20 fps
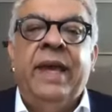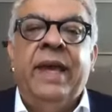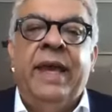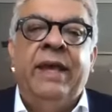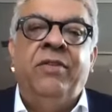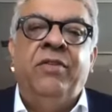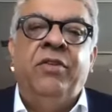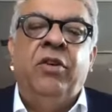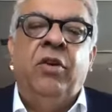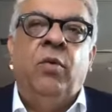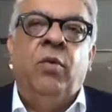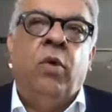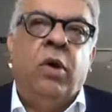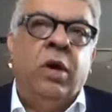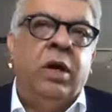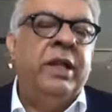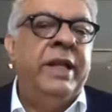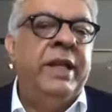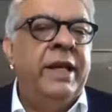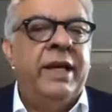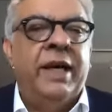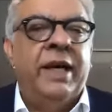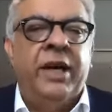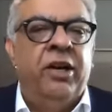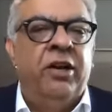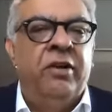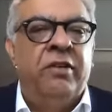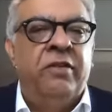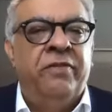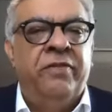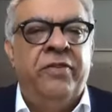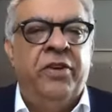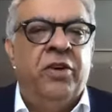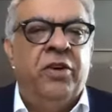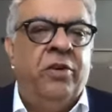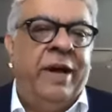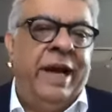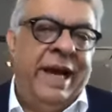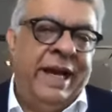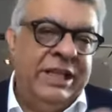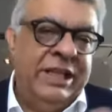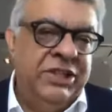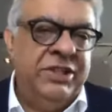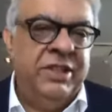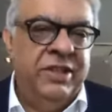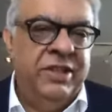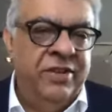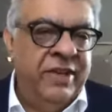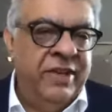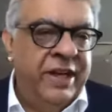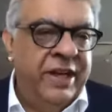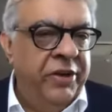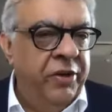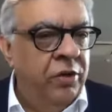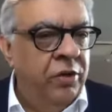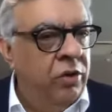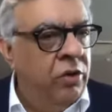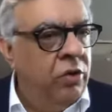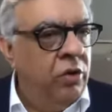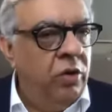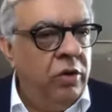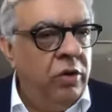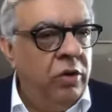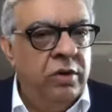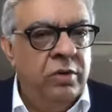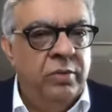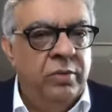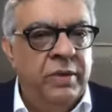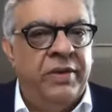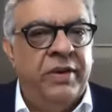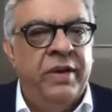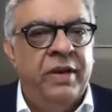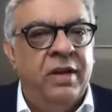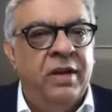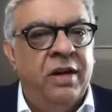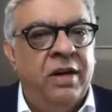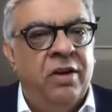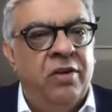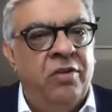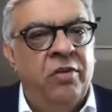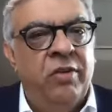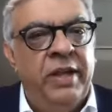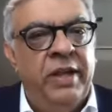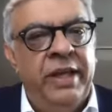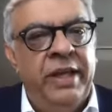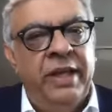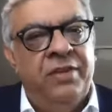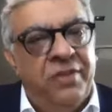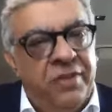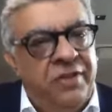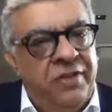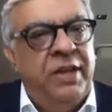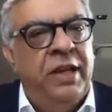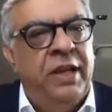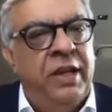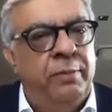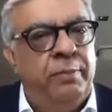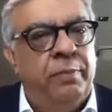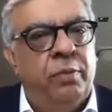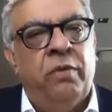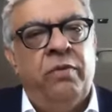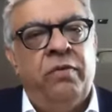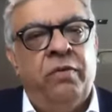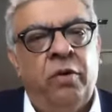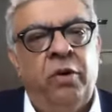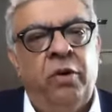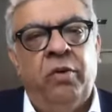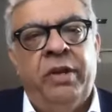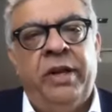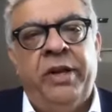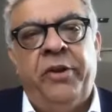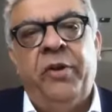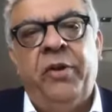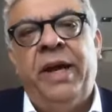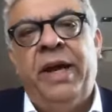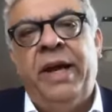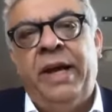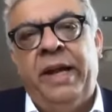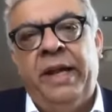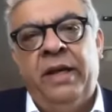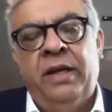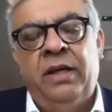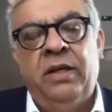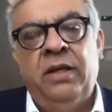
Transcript: is what are the kind of actions that you took with regards to the existing portfolio that you had? Yeah.